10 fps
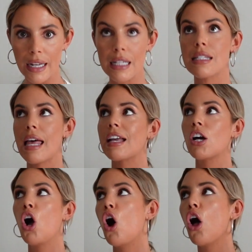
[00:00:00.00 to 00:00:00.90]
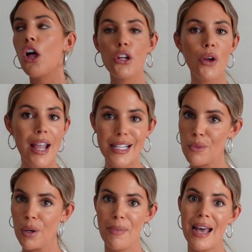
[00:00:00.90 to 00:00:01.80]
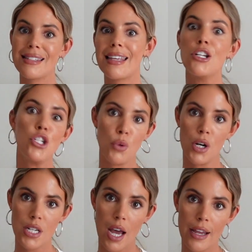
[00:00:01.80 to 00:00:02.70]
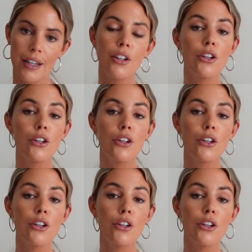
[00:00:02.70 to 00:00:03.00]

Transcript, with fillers: And it's like all your eggs in one basket, do or die.